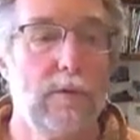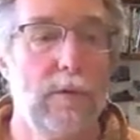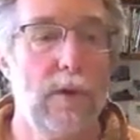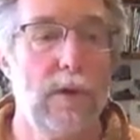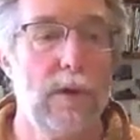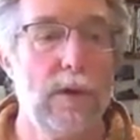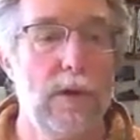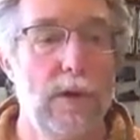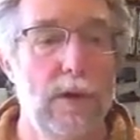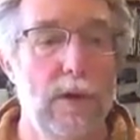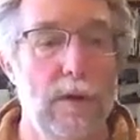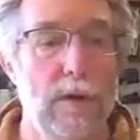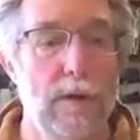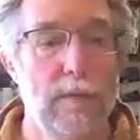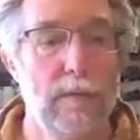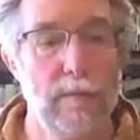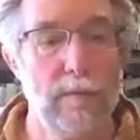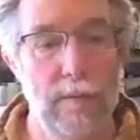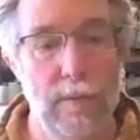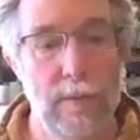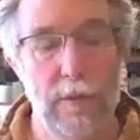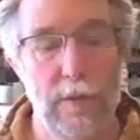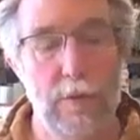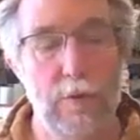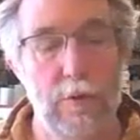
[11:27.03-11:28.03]

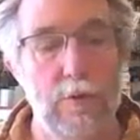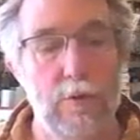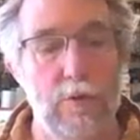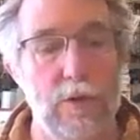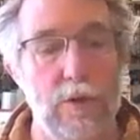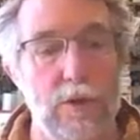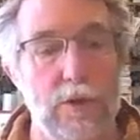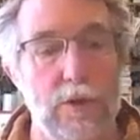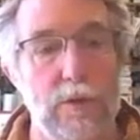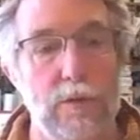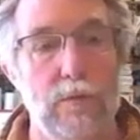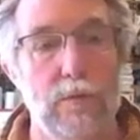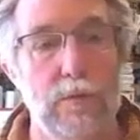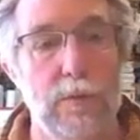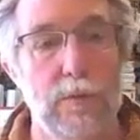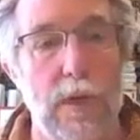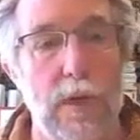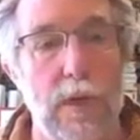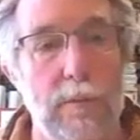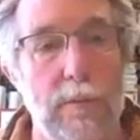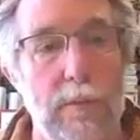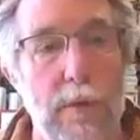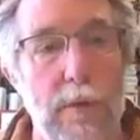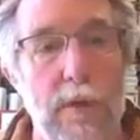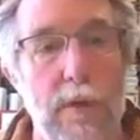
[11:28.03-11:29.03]
So you just
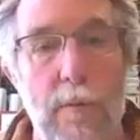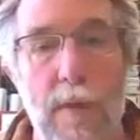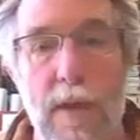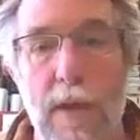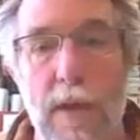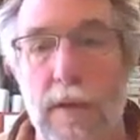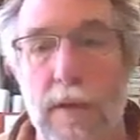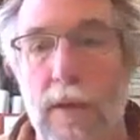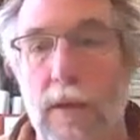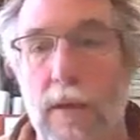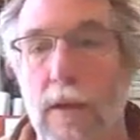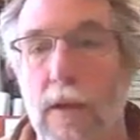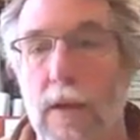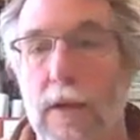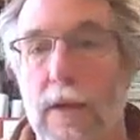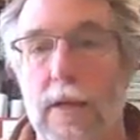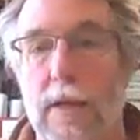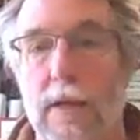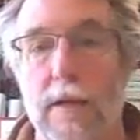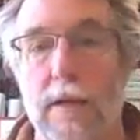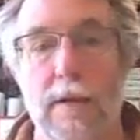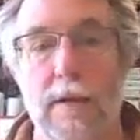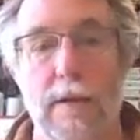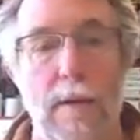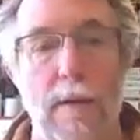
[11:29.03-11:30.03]
type your command
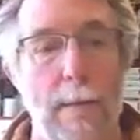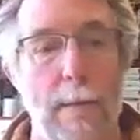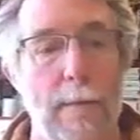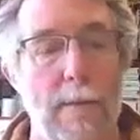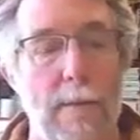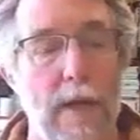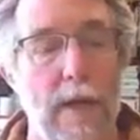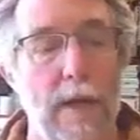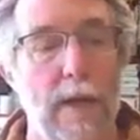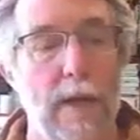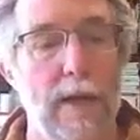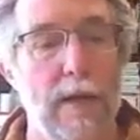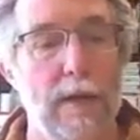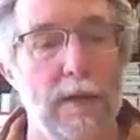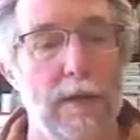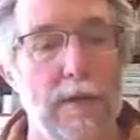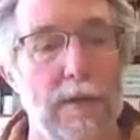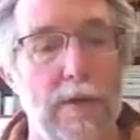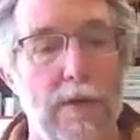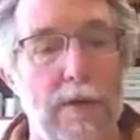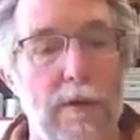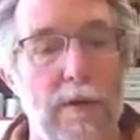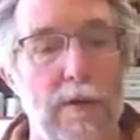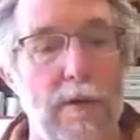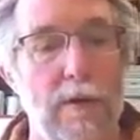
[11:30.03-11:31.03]
line in, hit
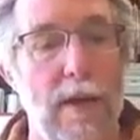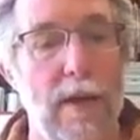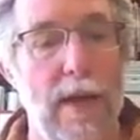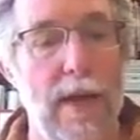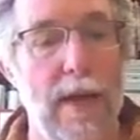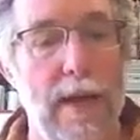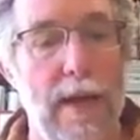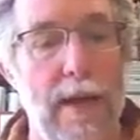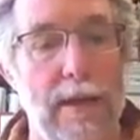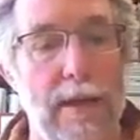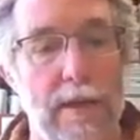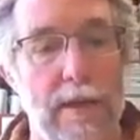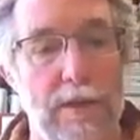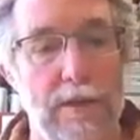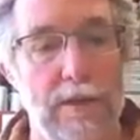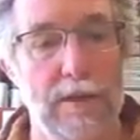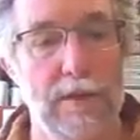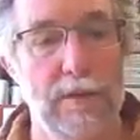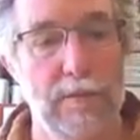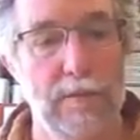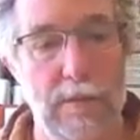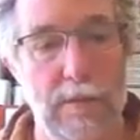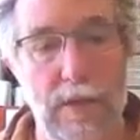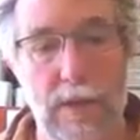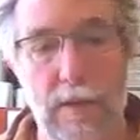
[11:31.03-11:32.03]
enter, and
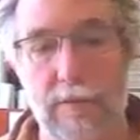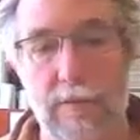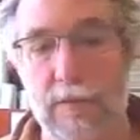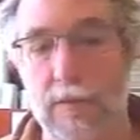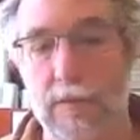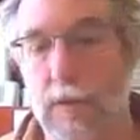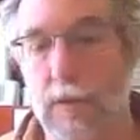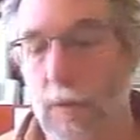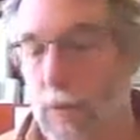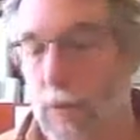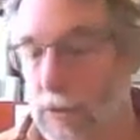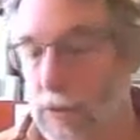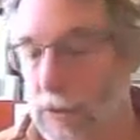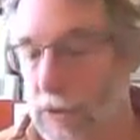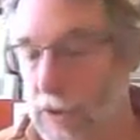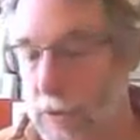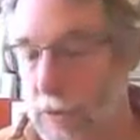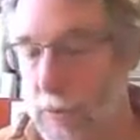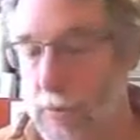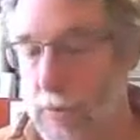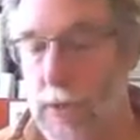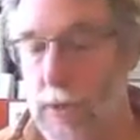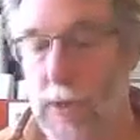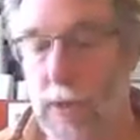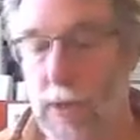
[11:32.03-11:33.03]
it
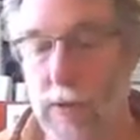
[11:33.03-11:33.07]
will